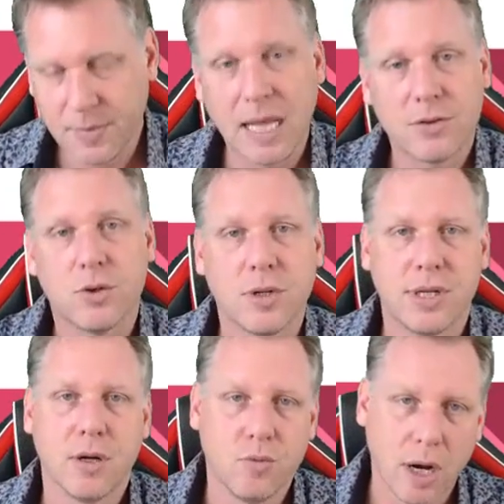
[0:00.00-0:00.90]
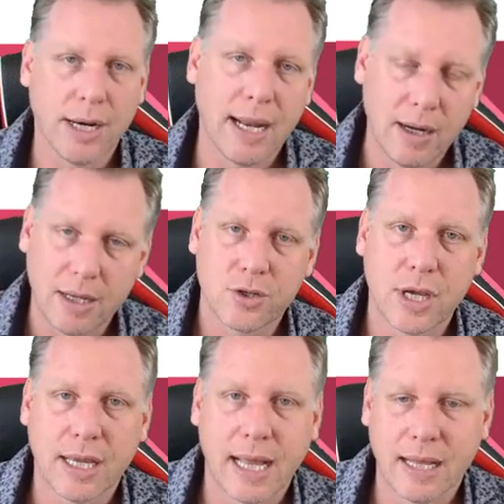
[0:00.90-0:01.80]
let's do the deal right now. Let's
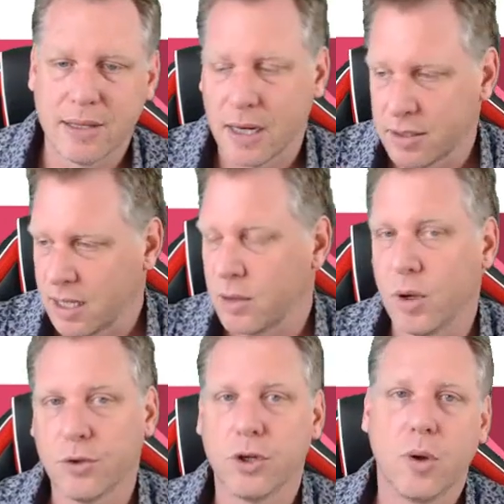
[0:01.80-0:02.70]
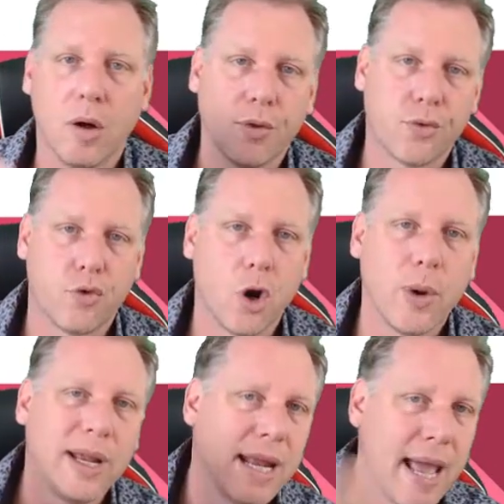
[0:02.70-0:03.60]
shake hands, and I'll tell you what I'll do. I'll
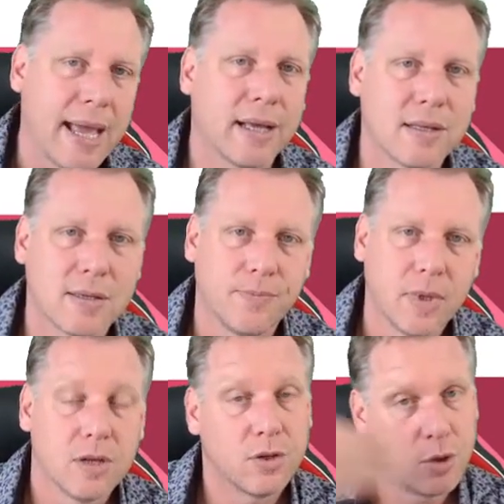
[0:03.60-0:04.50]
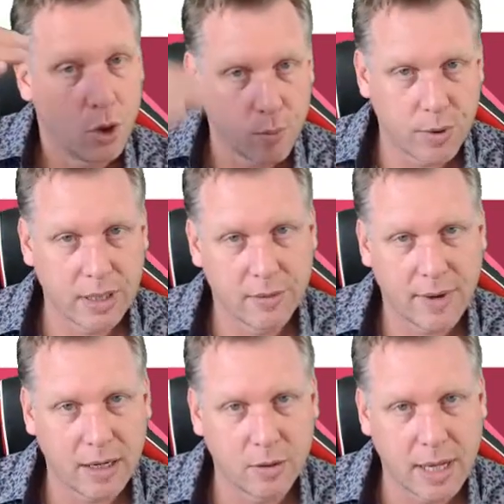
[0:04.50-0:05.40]
throw in X. So not bringing the
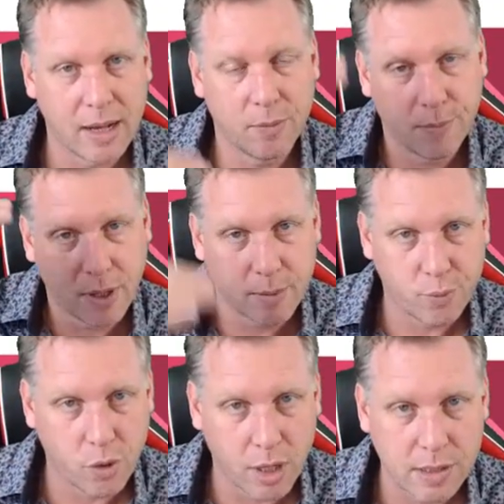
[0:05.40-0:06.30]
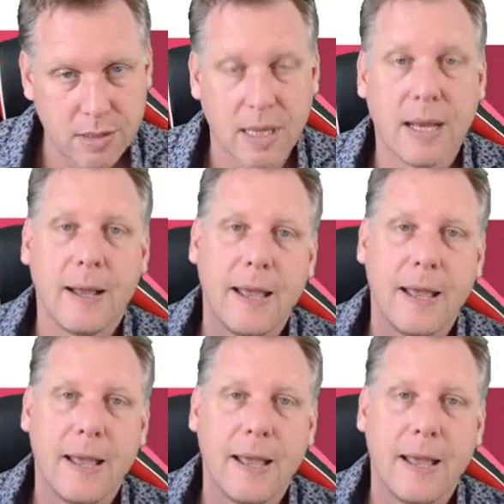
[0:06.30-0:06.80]
value down by the price,